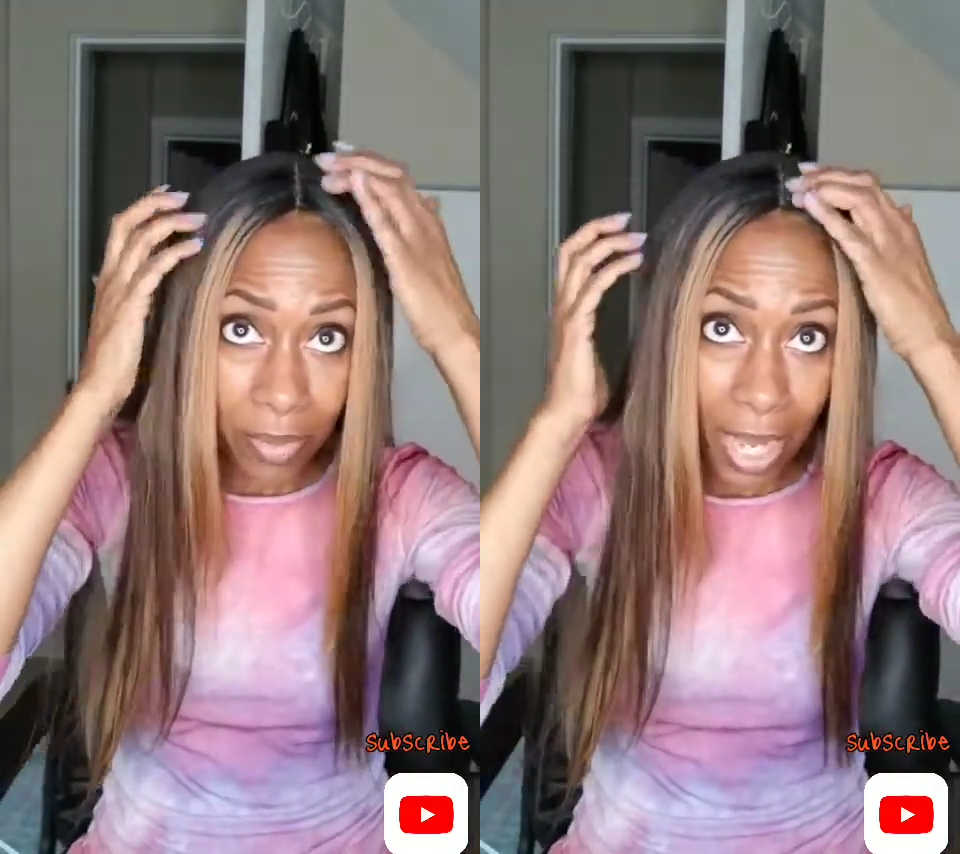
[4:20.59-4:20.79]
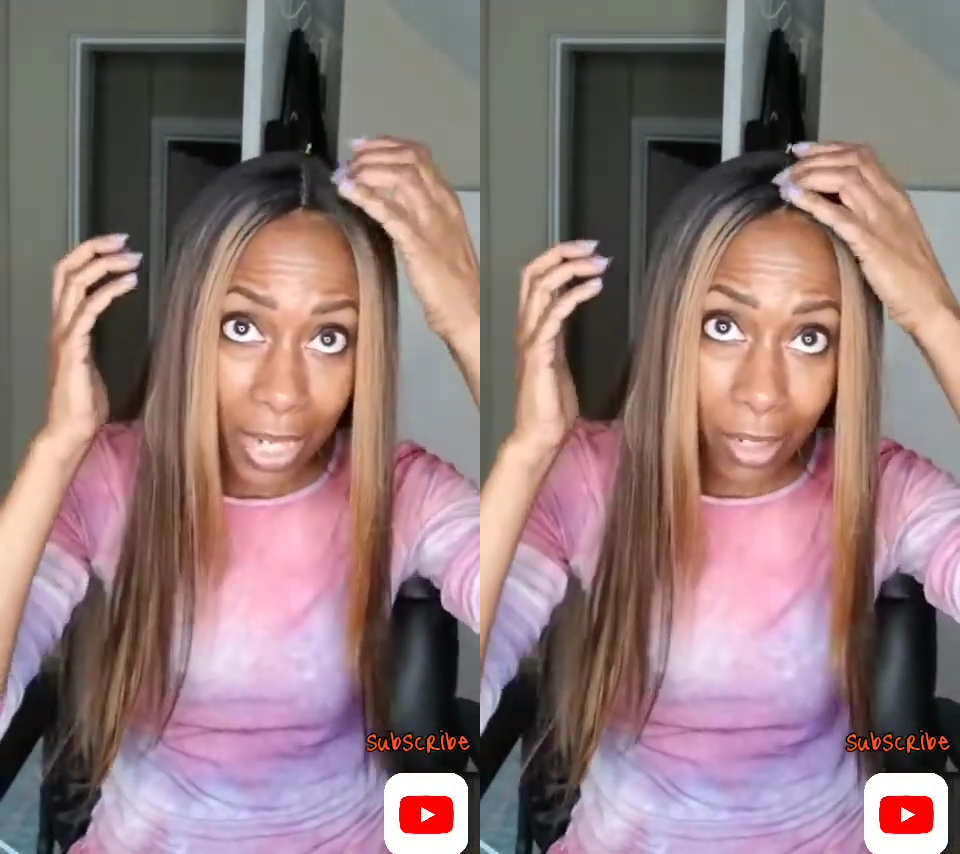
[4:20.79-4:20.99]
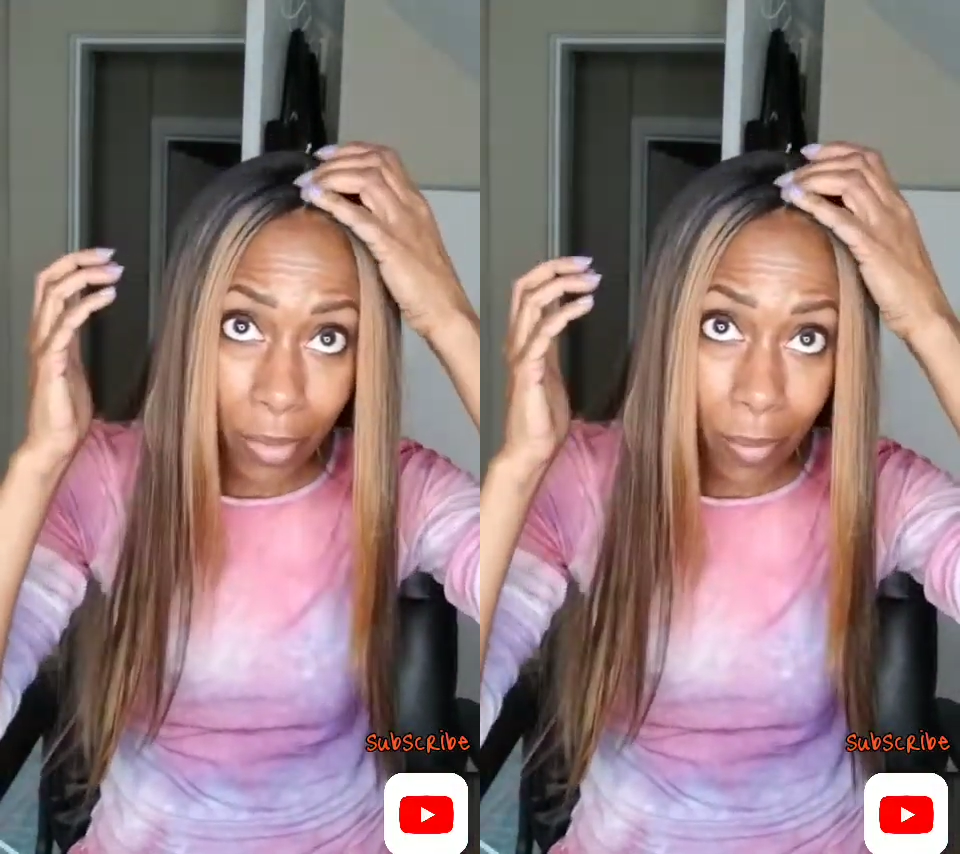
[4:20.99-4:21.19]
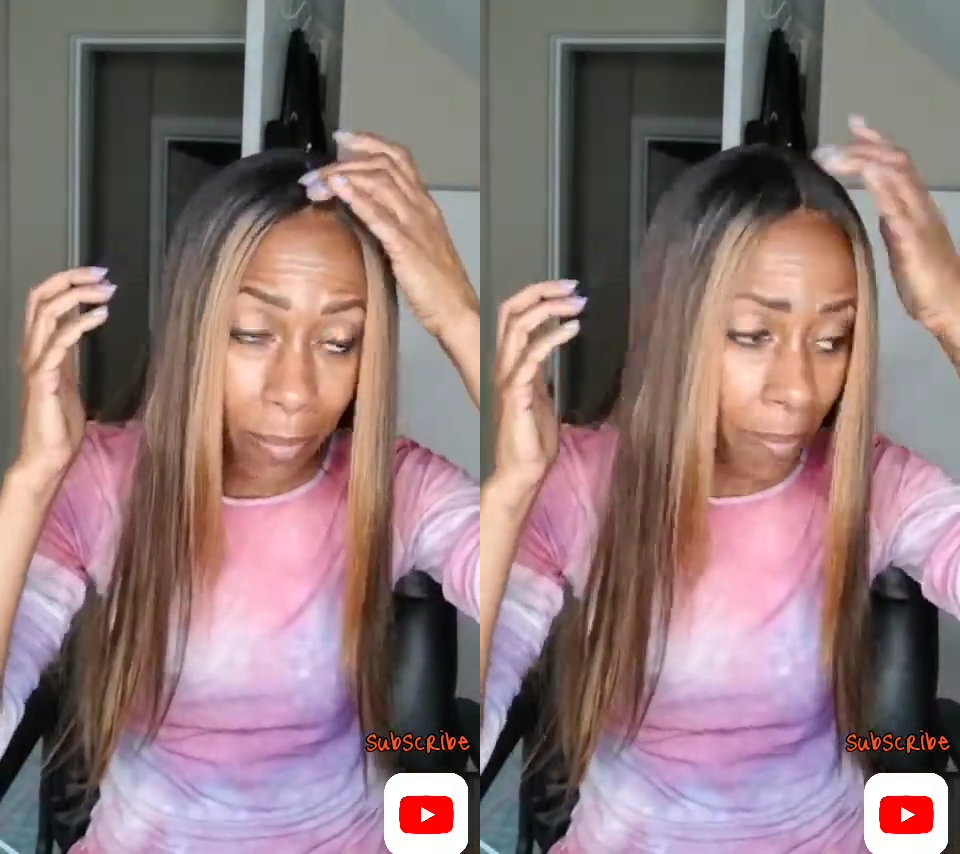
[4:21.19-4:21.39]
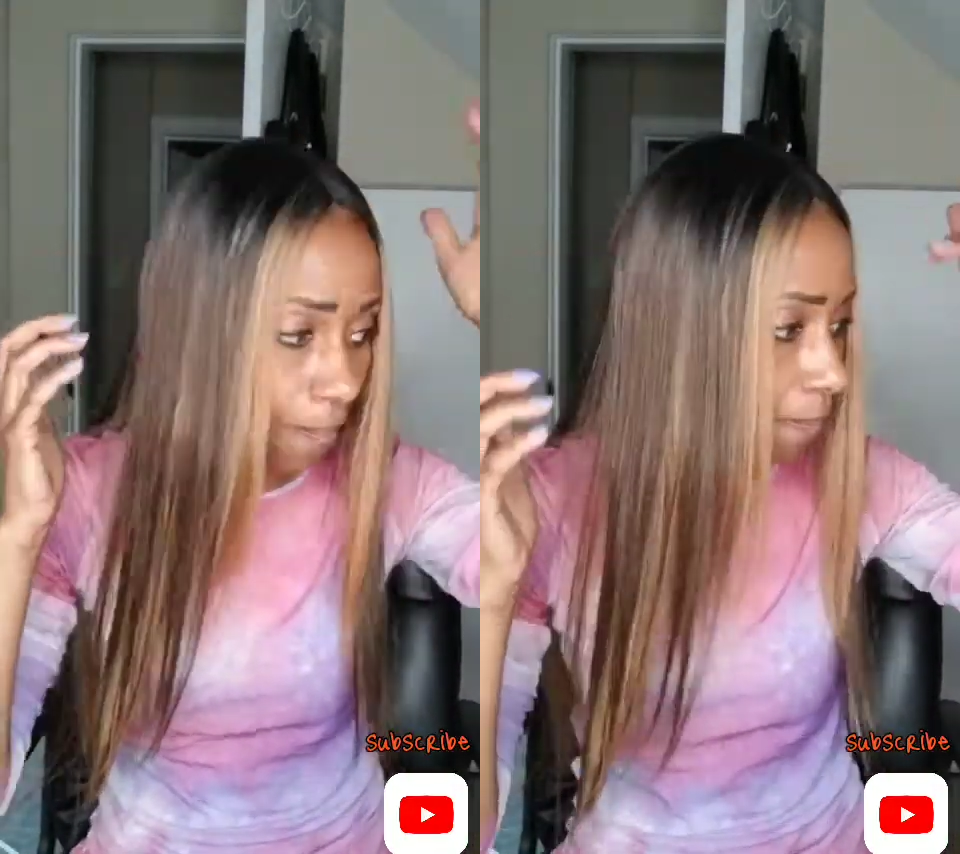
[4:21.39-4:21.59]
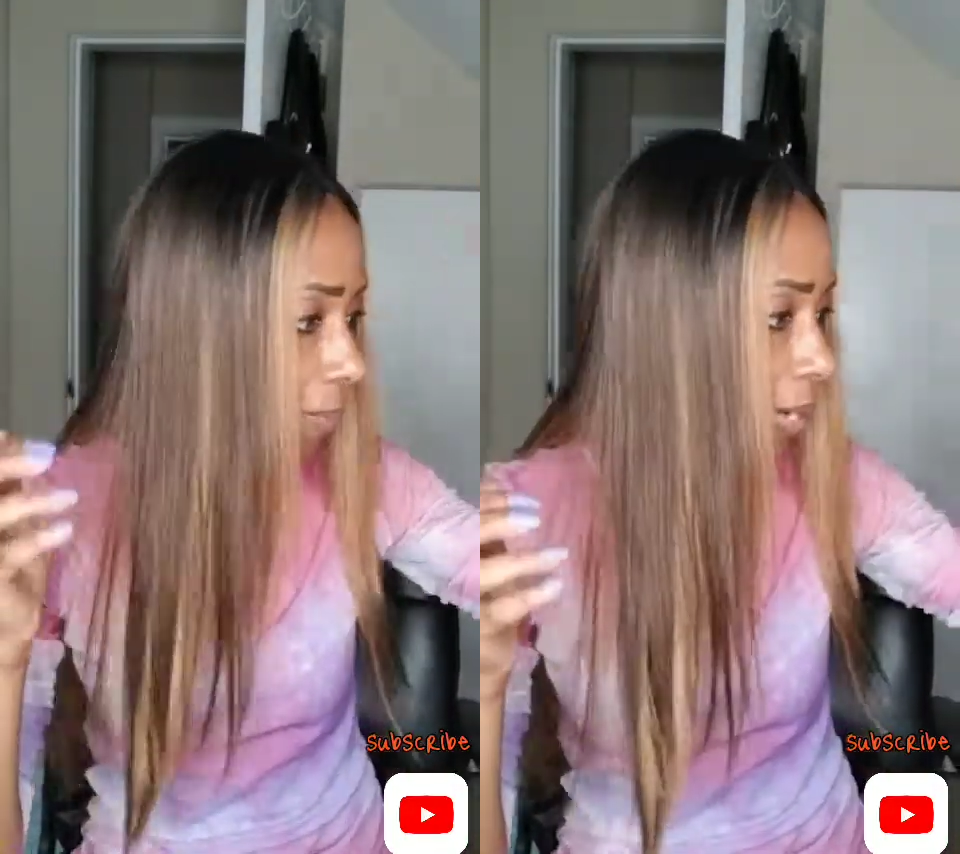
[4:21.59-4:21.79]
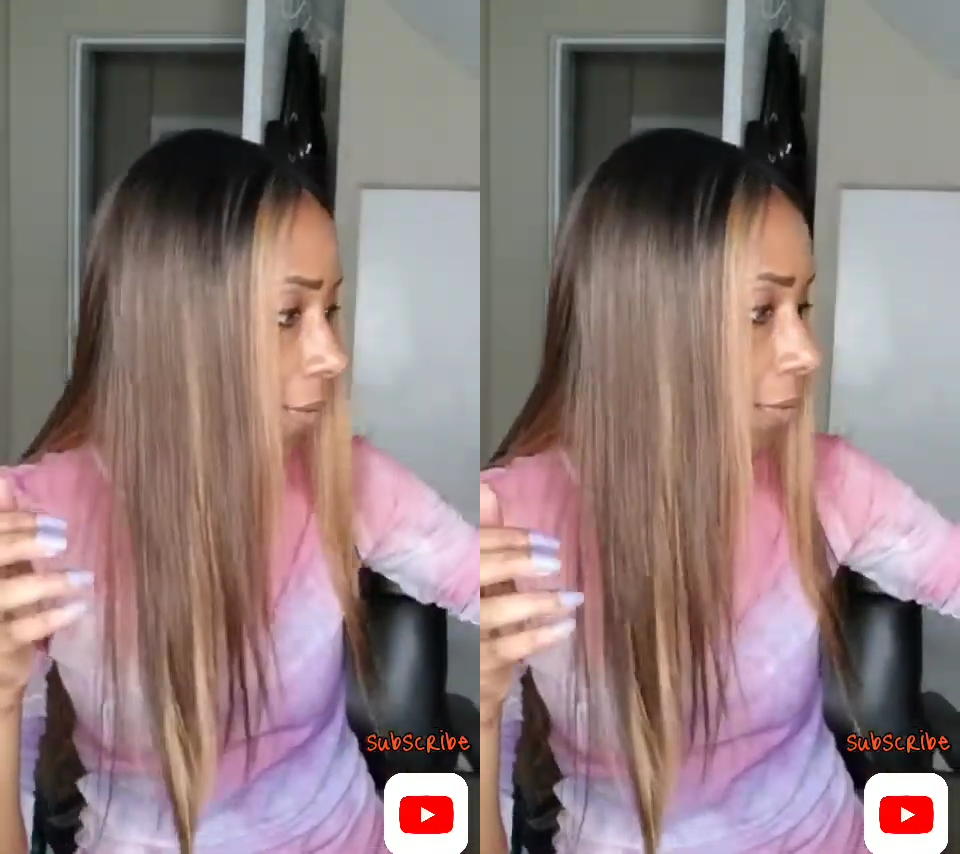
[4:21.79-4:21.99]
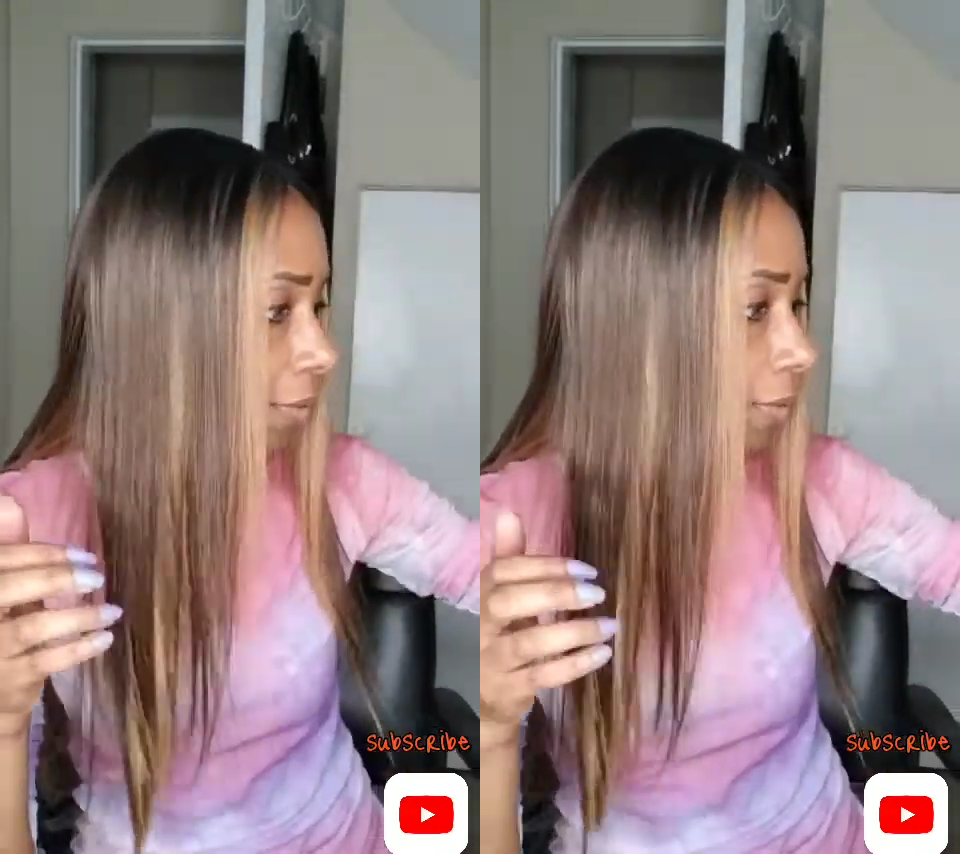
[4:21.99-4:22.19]
add a little
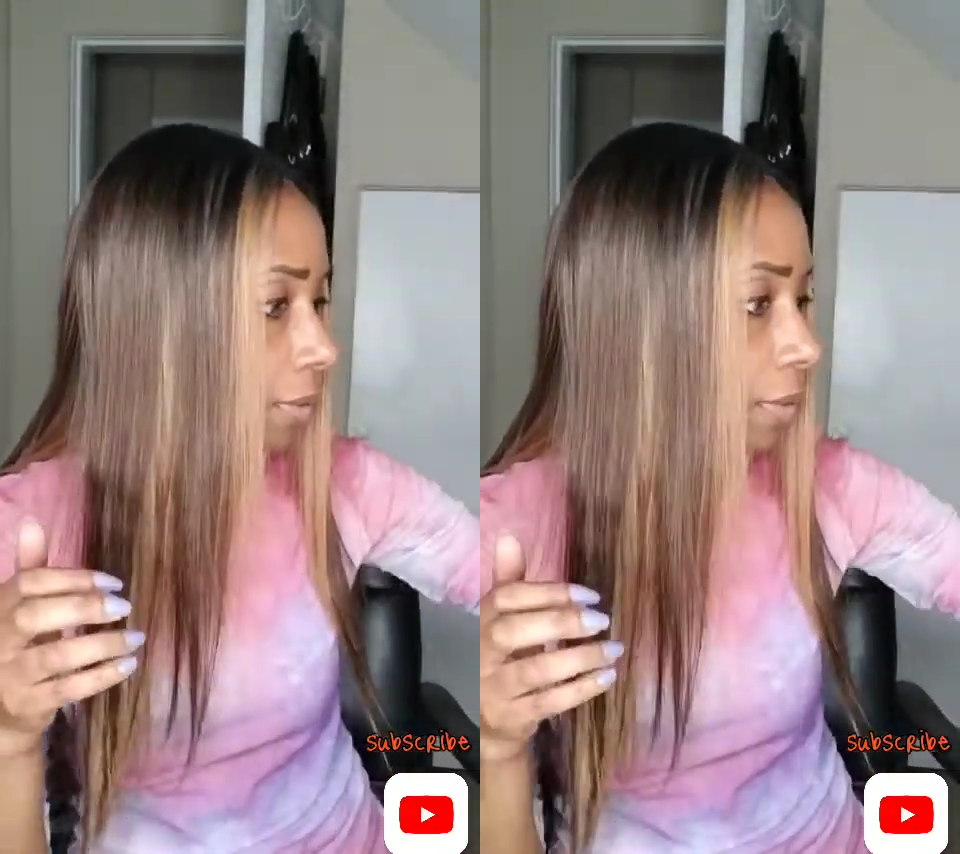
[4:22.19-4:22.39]
powder